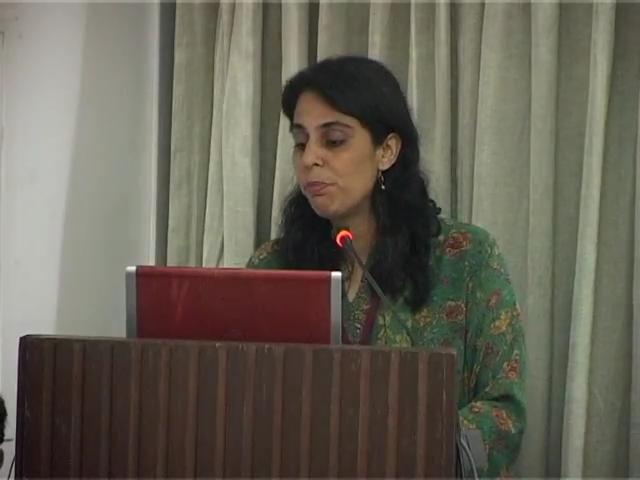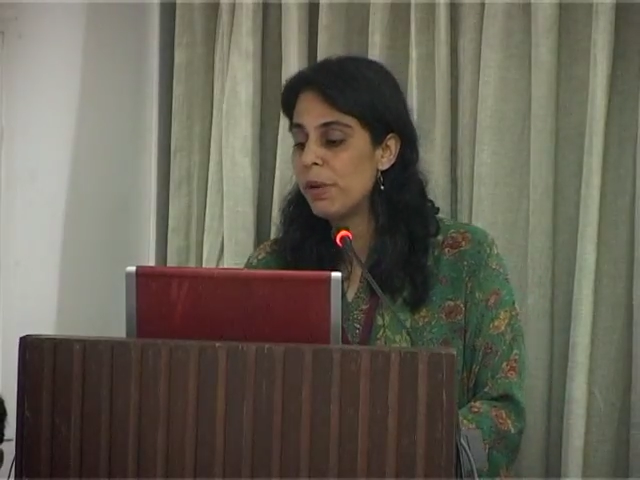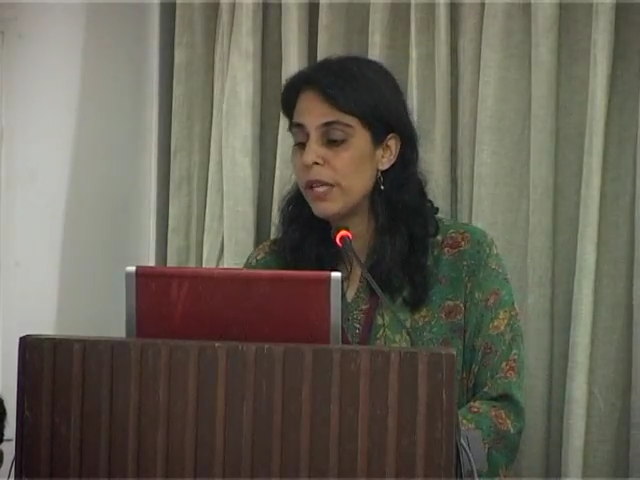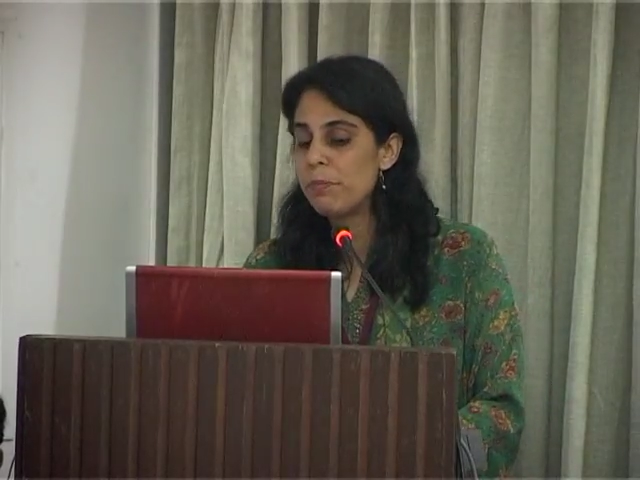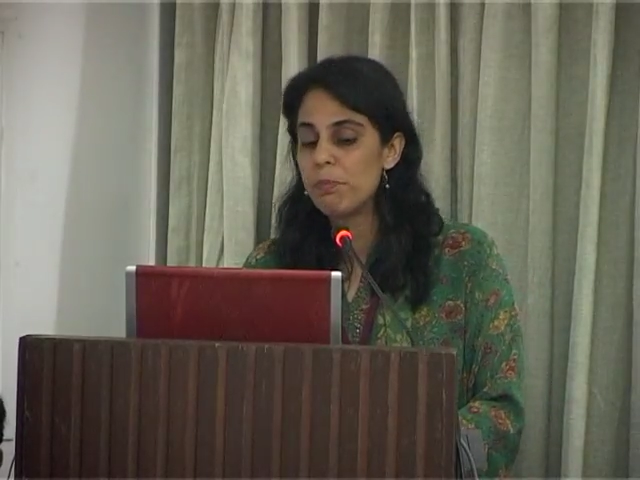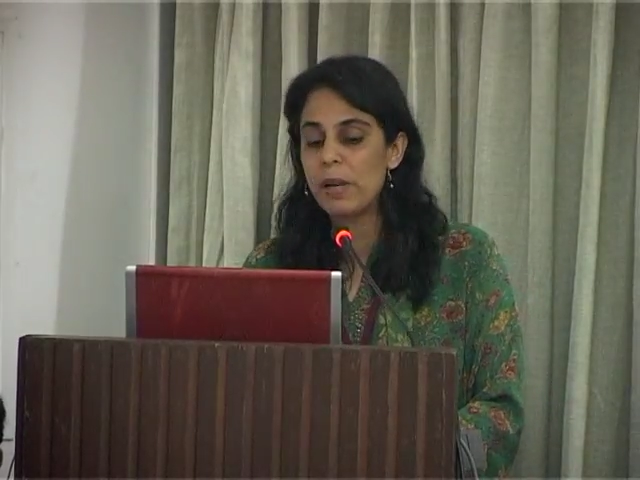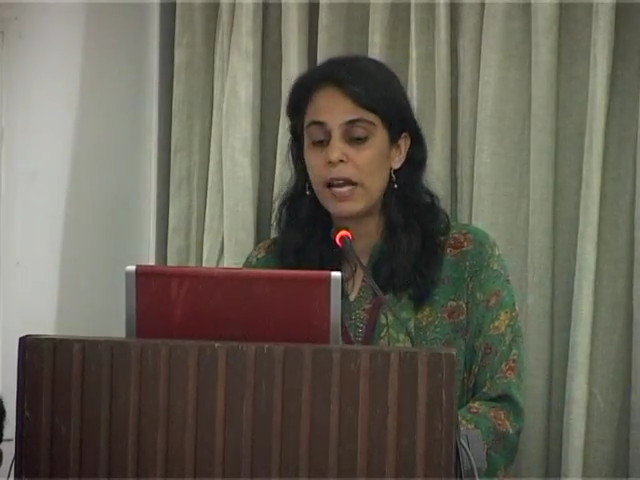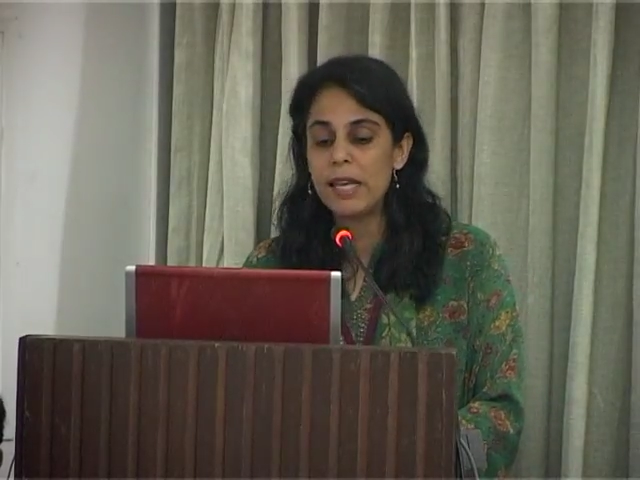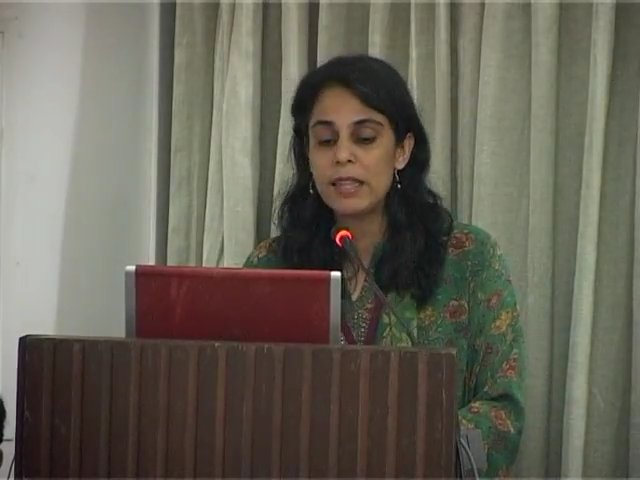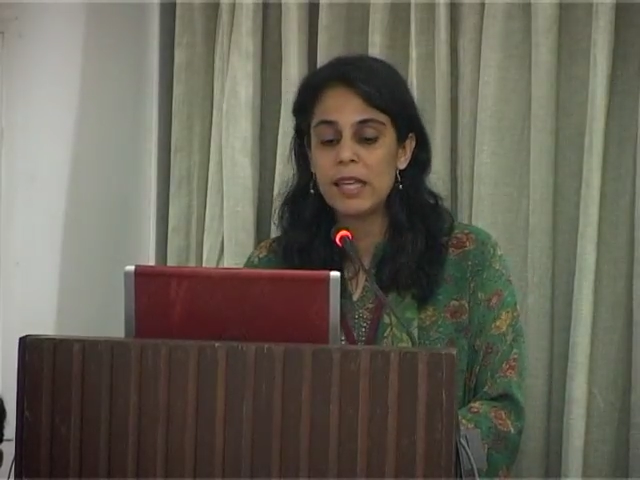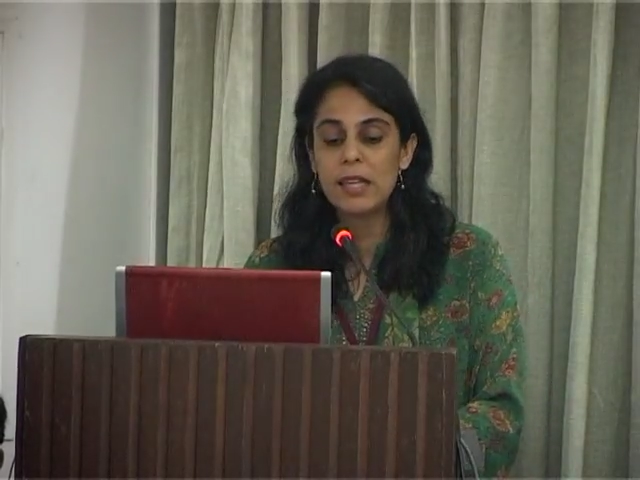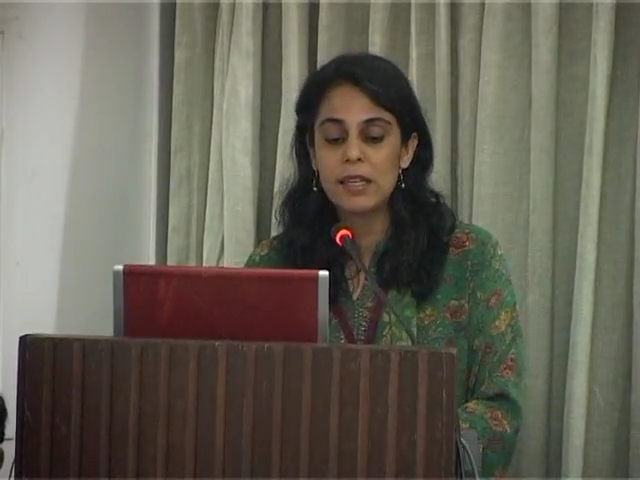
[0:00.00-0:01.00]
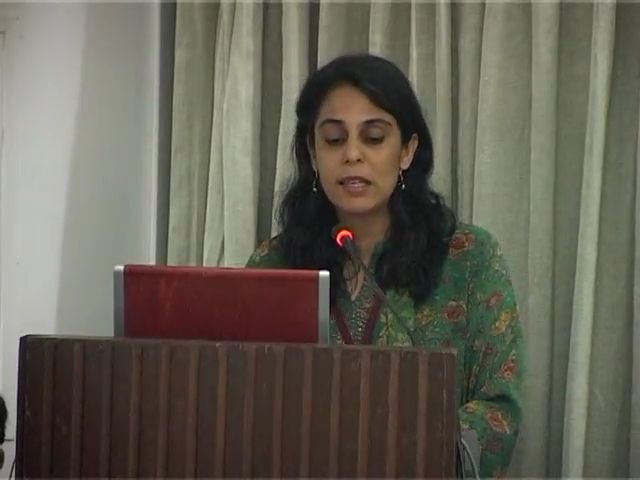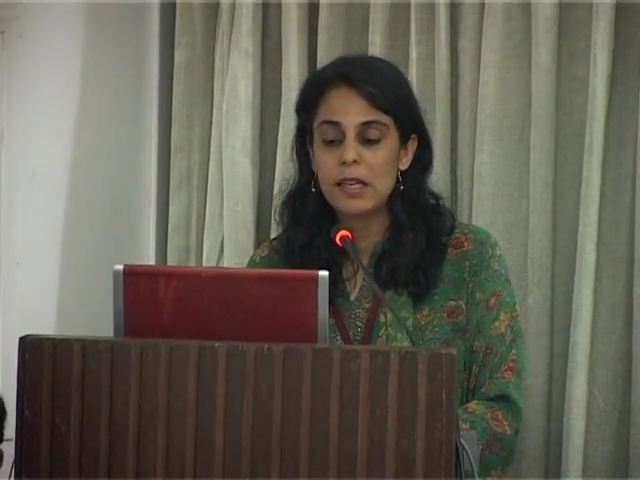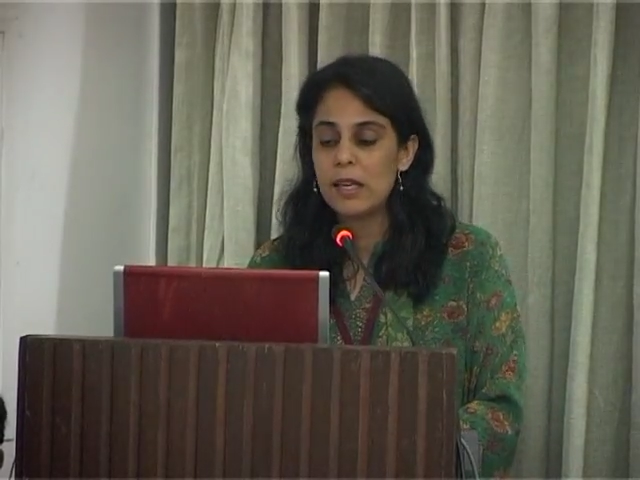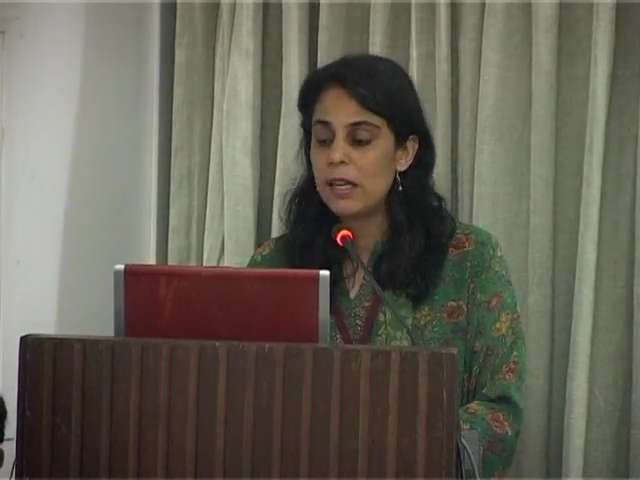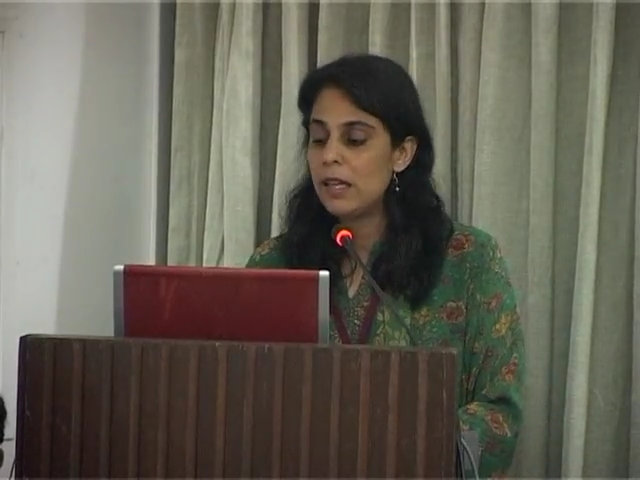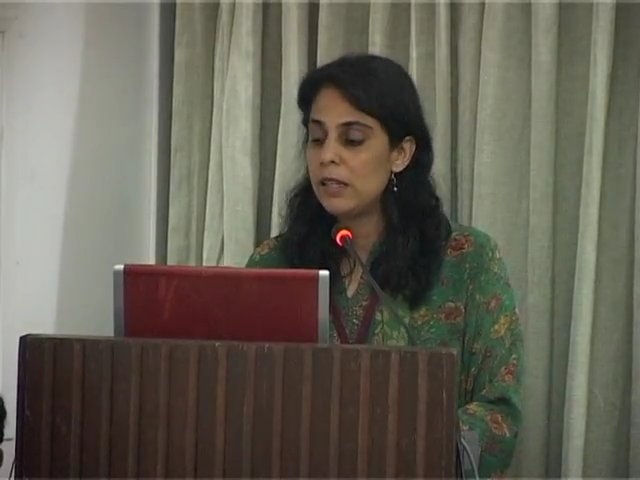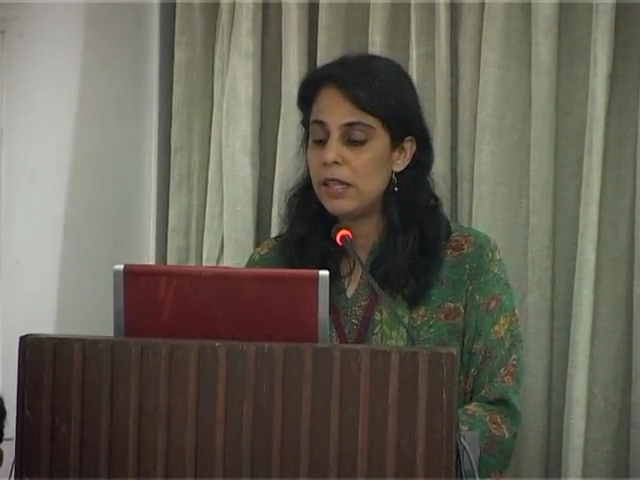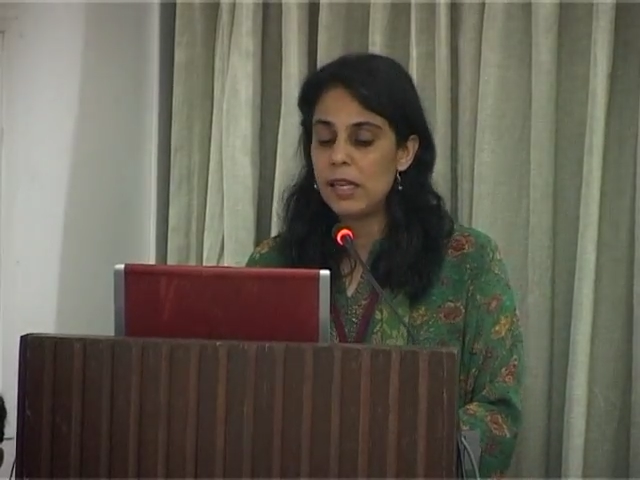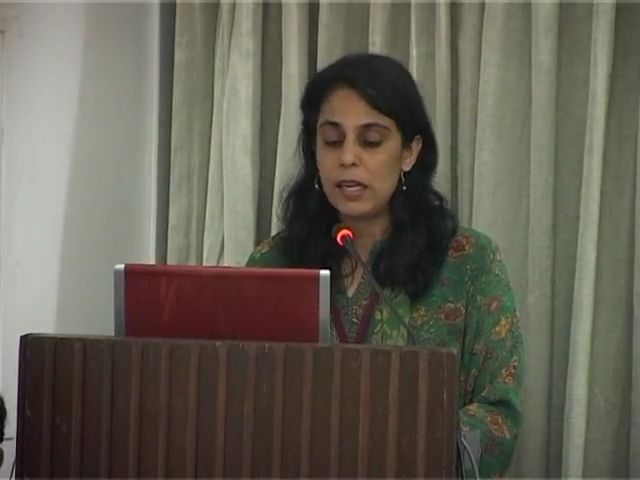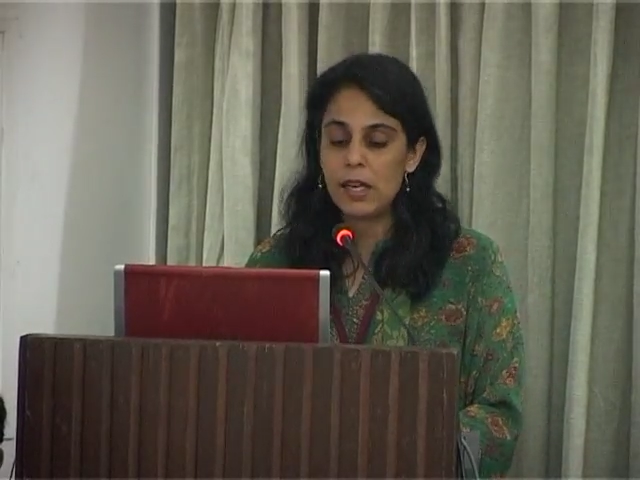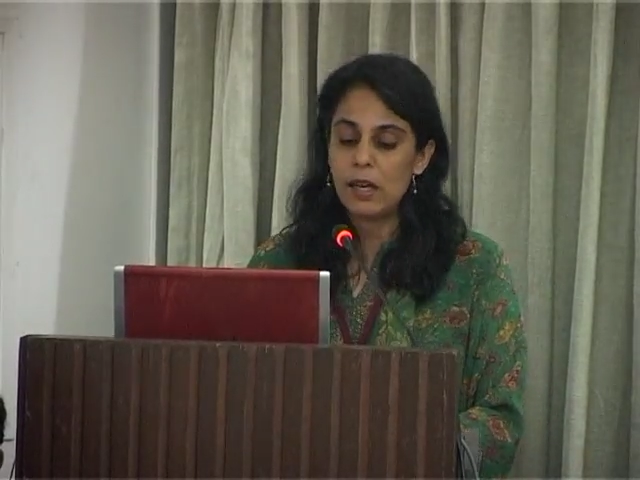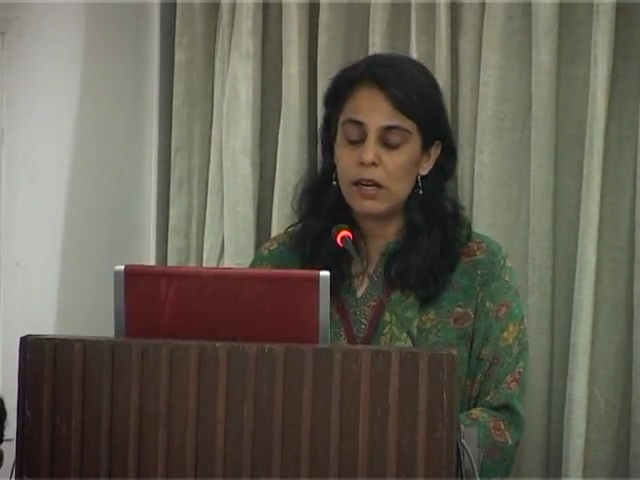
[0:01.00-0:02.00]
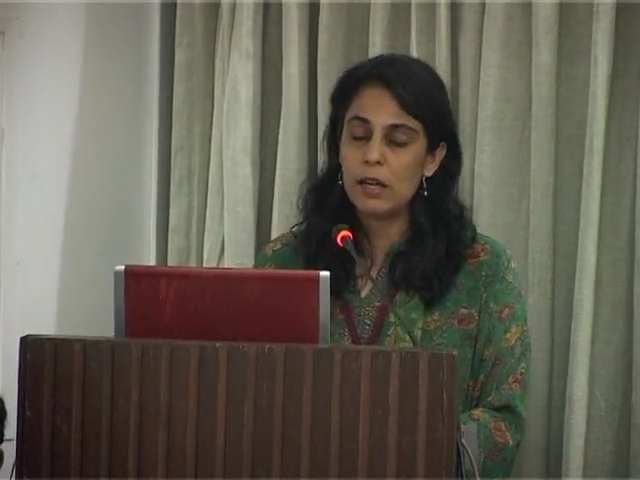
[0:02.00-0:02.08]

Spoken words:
but I think the